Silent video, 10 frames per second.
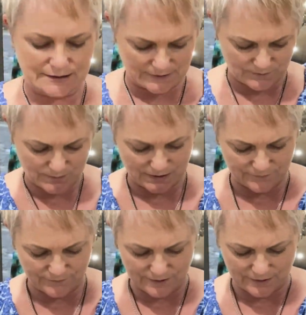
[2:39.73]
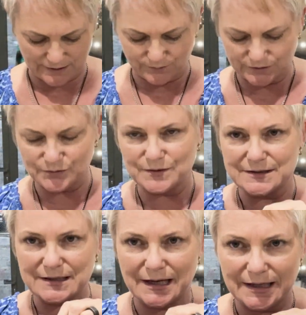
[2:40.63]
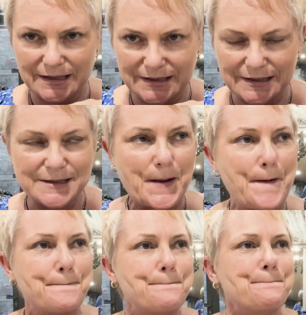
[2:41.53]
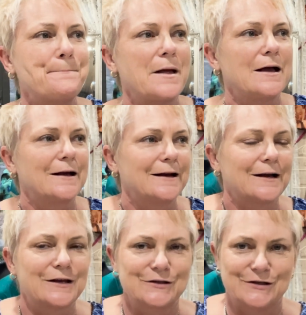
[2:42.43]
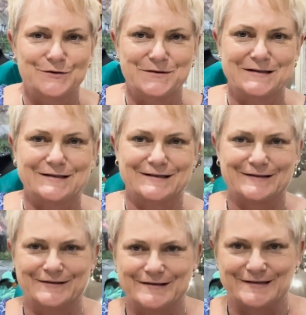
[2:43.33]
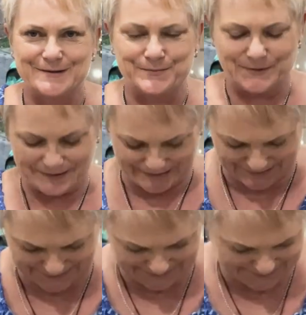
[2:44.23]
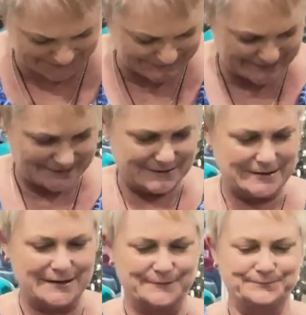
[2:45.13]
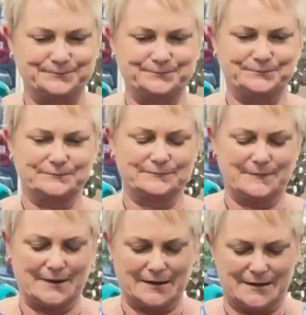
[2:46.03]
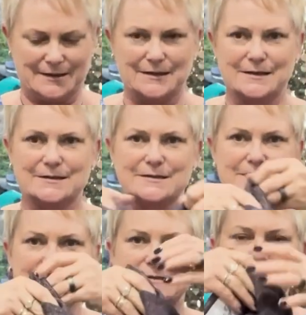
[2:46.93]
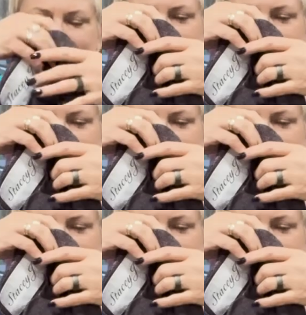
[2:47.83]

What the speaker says: I have a pink fly, which was a continuous zip, and yeah, just